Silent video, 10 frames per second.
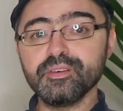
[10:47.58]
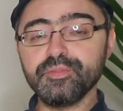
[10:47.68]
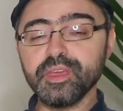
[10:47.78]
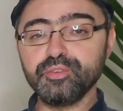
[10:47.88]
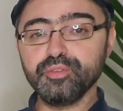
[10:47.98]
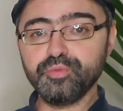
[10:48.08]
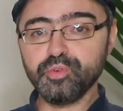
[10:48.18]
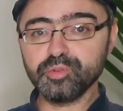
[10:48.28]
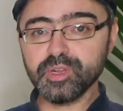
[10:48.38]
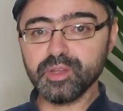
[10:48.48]
Thank you
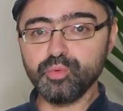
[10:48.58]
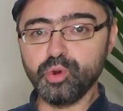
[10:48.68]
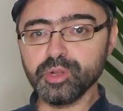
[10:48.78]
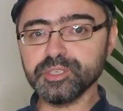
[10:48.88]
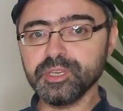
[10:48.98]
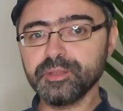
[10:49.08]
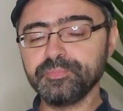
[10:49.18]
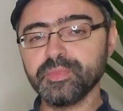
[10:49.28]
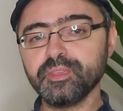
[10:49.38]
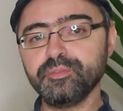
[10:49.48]
for
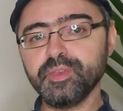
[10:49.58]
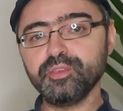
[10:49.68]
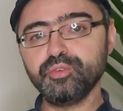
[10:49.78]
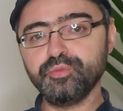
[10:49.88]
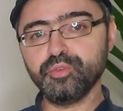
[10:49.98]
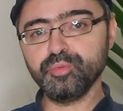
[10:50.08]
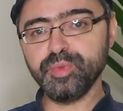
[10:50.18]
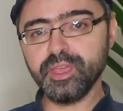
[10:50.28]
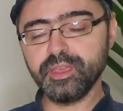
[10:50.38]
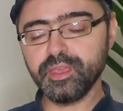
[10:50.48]
watching. Thank you for
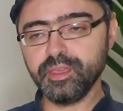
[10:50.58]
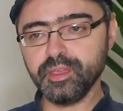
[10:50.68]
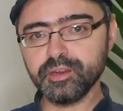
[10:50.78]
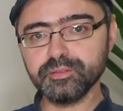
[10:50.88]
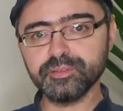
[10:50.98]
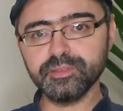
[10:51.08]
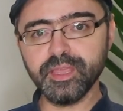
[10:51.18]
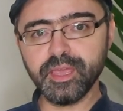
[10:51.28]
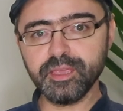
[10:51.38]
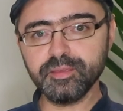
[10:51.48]
being here
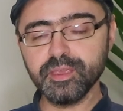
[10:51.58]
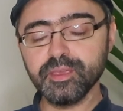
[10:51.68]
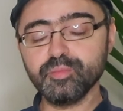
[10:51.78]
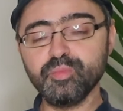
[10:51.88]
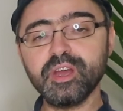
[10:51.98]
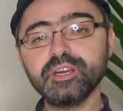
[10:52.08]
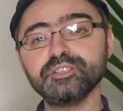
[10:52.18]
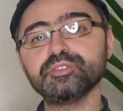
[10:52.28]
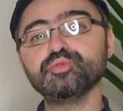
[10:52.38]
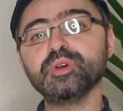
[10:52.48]
today,
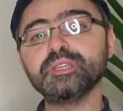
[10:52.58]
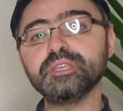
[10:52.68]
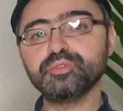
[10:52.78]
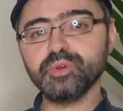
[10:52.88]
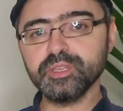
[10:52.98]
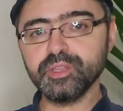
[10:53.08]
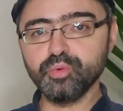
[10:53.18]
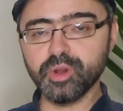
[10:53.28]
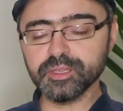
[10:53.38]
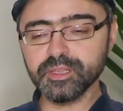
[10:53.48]
March
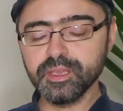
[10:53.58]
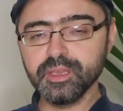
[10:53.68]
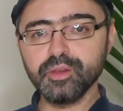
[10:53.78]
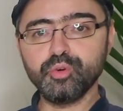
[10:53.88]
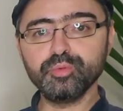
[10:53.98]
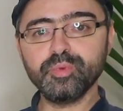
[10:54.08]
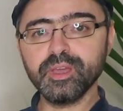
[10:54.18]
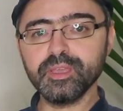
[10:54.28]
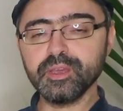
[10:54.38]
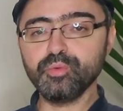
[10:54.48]
2021, on
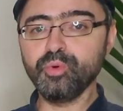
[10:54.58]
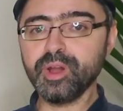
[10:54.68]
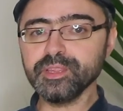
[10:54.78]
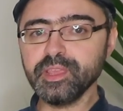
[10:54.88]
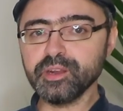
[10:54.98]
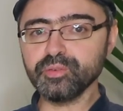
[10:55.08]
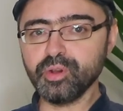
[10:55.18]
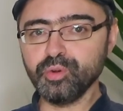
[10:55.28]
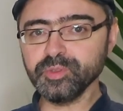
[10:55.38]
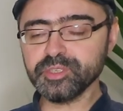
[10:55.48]
my
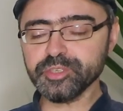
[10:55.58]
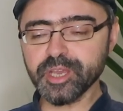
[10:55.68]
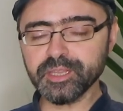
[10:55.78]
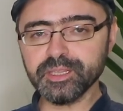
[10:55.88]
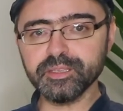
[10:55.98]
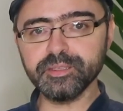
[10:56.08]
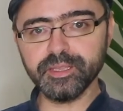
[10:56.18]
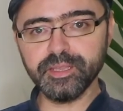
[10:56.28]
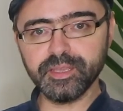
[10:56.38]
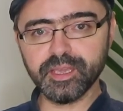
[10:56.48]
one-year-old channel
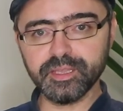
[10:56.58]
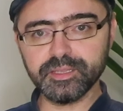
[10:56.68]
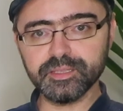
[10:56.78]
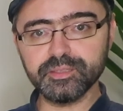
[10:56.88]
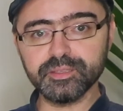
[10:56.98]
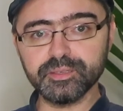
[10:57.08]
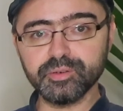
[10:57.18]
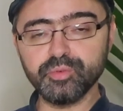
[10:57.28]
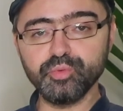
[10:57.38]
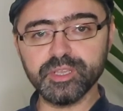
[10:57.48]
dedicated
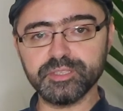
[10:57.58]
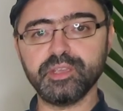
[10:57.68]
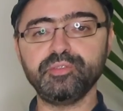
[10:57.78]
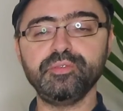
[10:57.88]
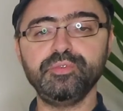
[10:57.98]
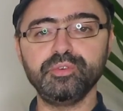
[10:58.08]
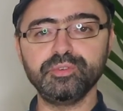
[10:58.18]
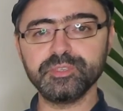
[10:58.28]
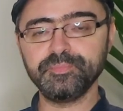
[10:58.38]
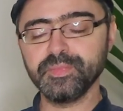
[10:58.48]
to whiskey
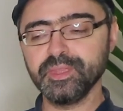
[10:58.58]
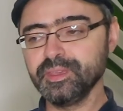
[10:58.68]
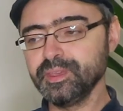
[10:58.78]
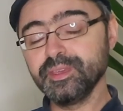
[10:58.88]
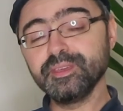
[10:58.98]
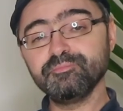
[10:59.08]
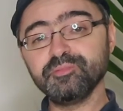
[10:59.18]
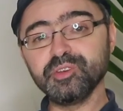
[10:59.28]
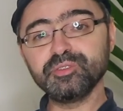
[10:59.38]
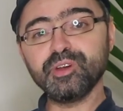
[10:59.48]
reviews.
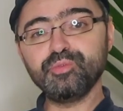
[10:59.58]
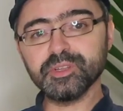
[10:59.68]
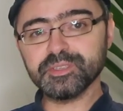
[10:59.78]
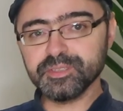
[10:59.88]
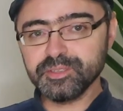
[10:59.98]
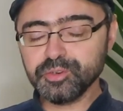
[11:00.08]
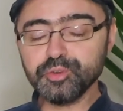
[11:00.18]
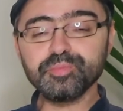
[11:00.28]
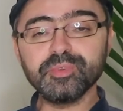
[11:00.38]
You know what to do.